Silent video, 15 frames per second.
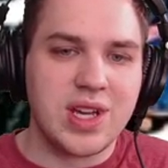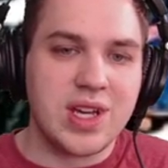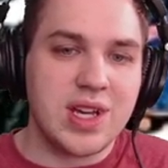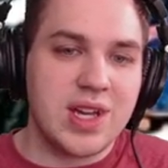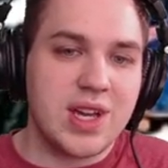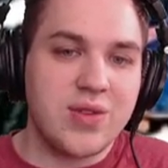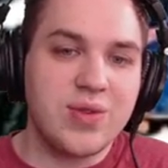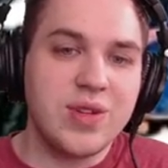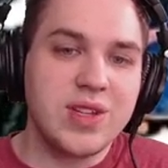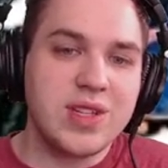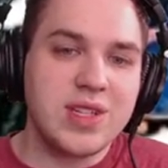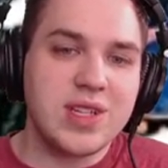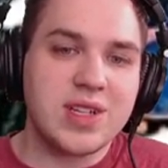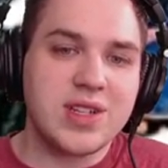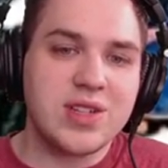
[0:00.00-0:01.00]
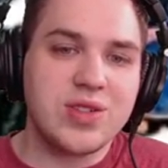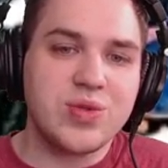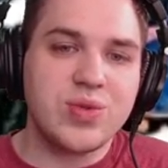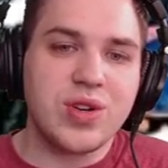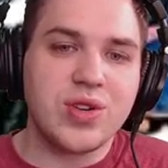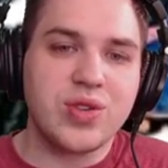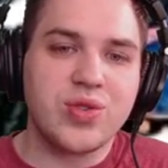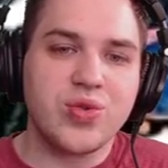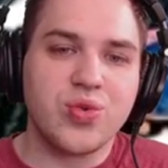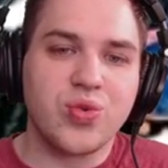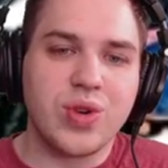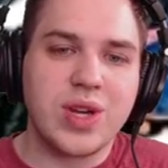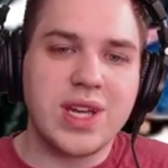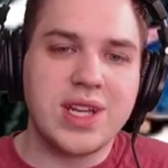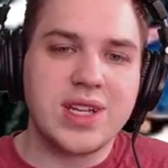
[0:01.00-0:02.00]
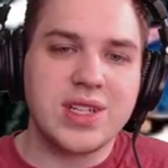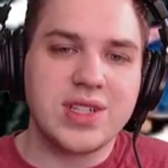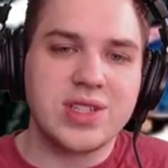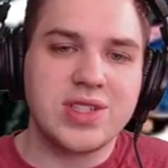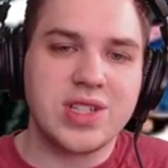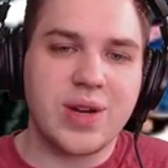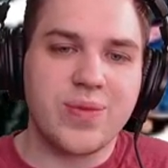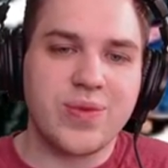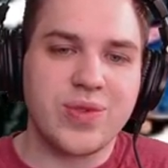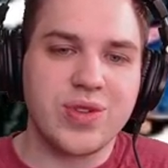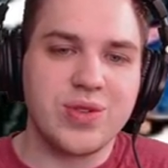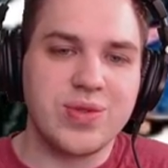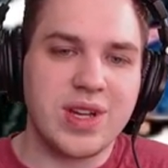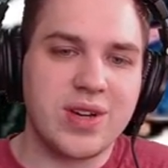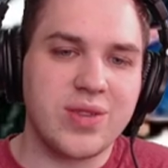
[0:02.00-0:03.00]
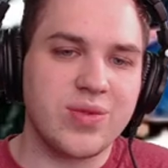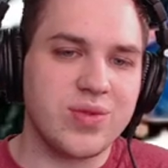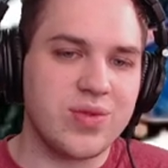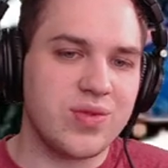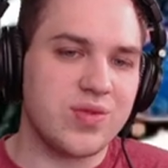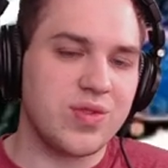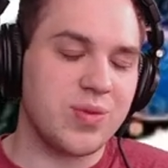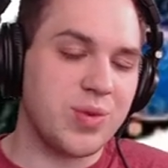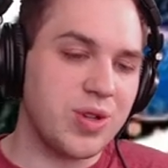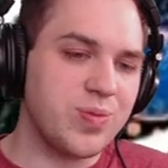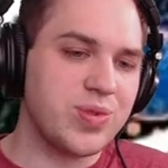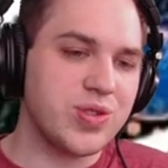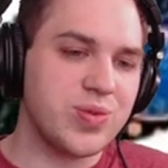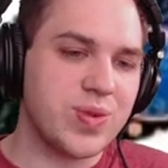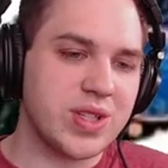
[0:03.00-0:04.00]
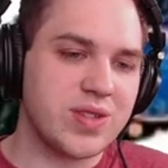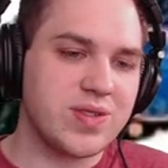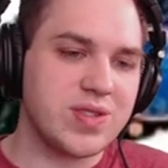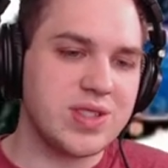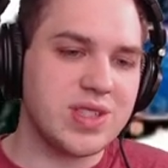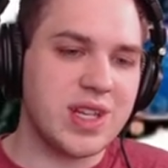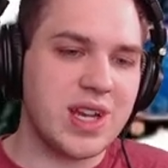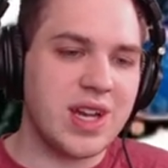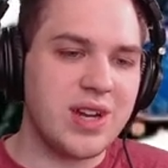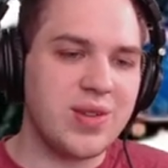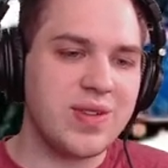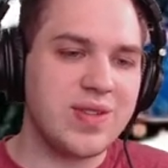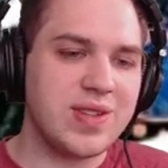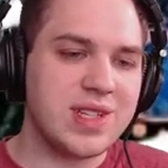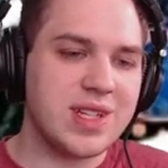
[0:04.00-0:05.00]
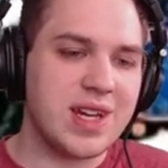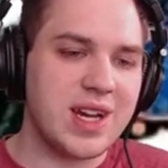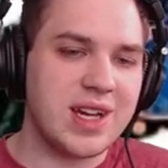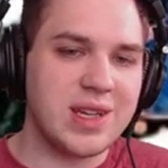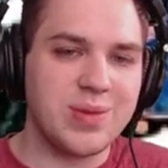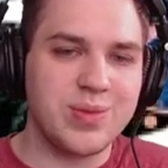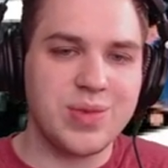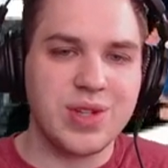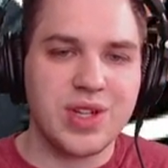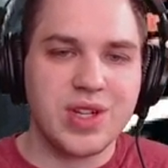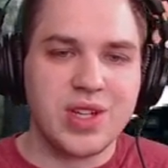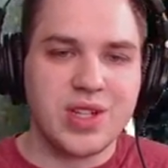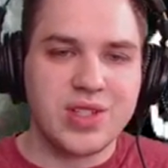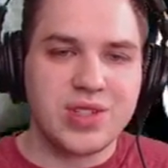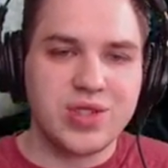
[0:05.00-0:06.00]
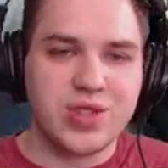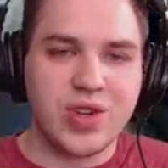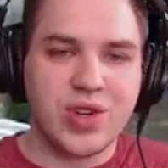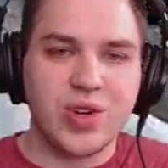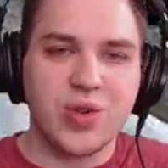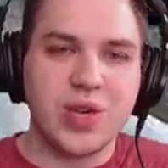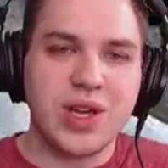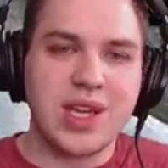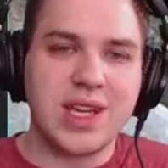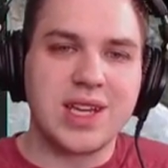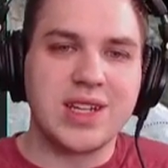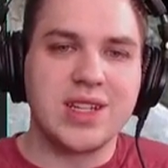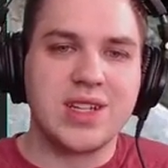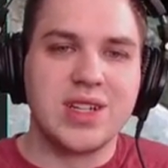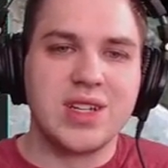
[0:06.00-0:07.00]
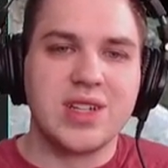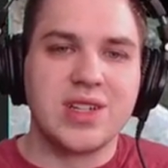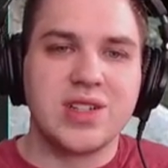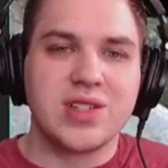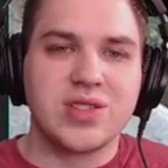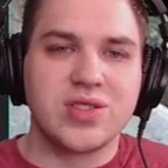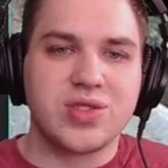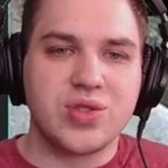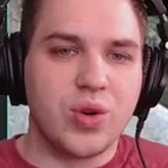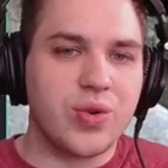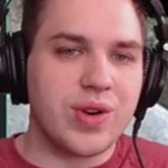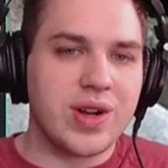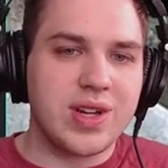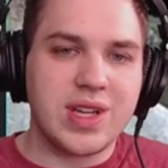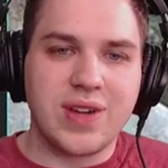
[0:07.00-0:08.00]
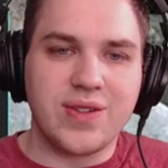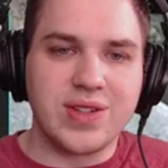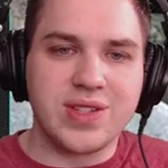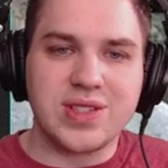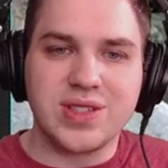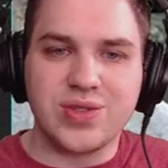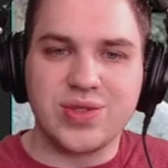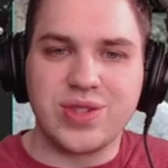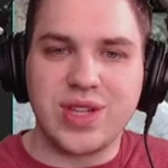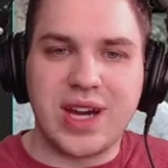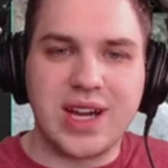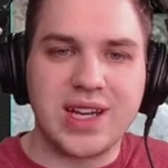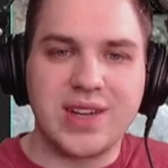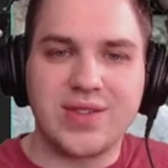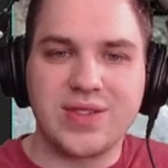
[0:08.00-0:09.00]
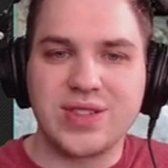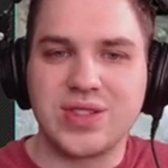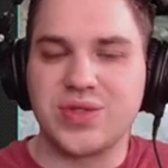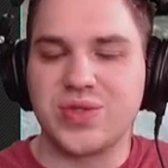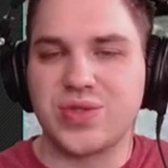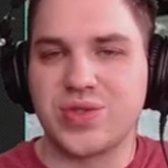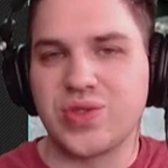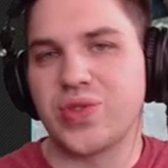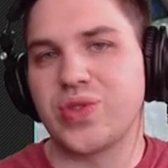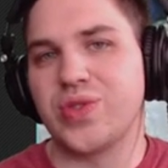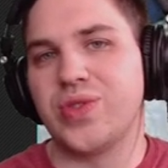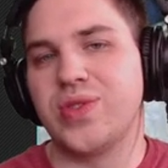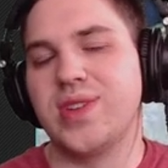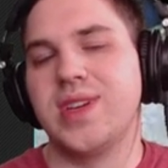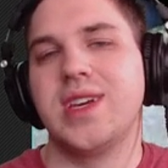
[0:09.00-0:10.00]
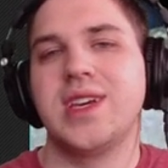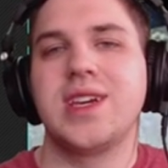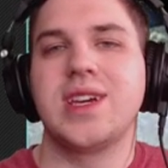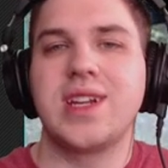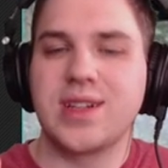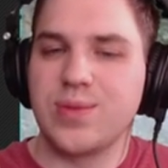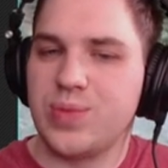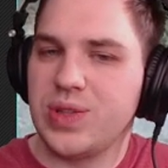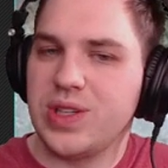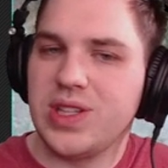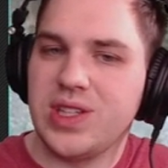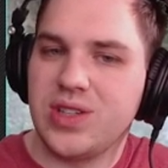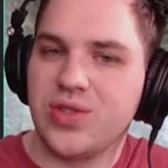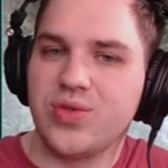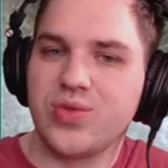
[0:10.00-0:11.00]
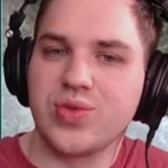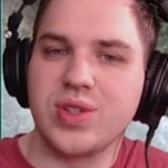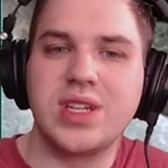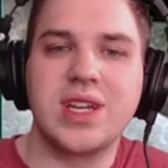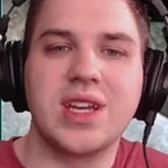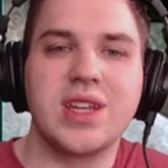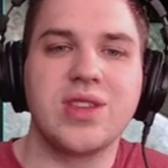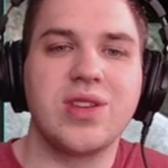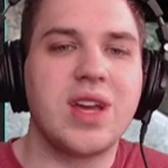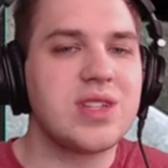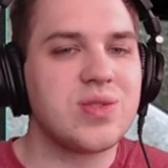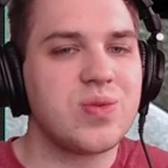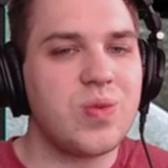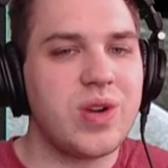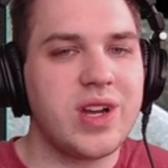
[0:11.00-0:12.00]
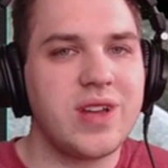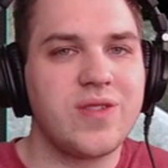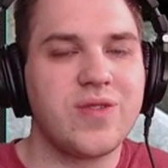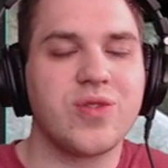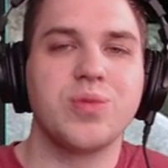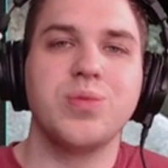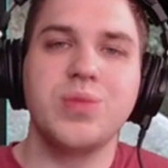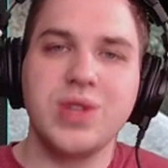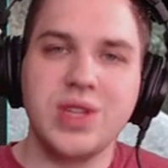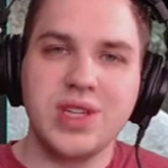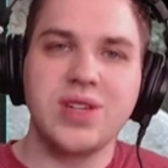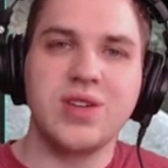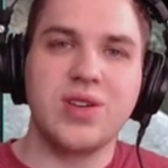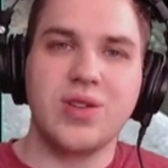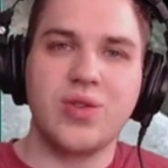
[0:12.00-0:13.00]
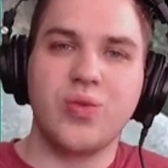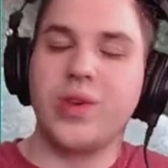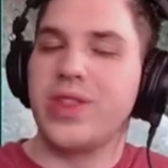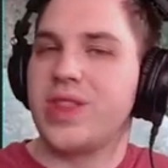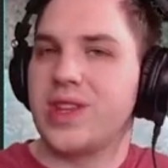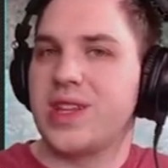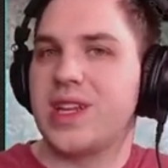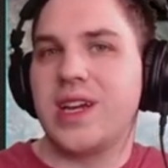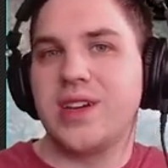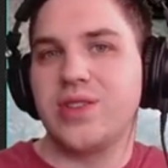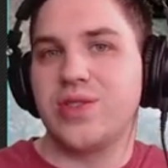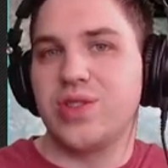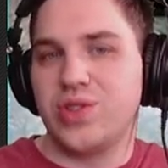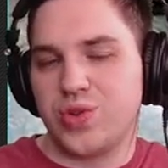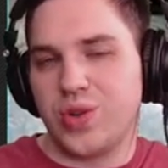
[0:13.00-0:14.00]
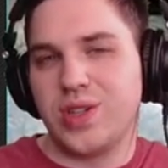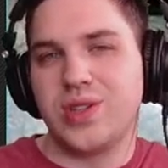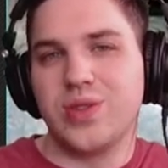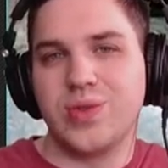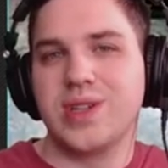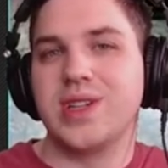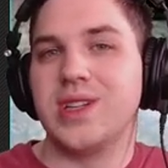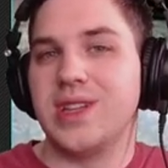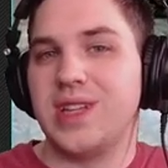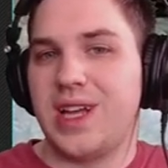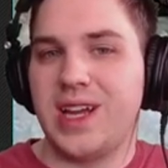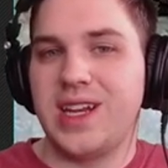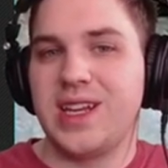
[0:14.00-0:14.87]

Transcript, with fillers: And really, it can do a great job for you. Now, from her perspective, she's like, I don't have the time to go and go around every single dot and every single circle. And I completely agree, and that's why for me, one thing that I enjoy doing a lot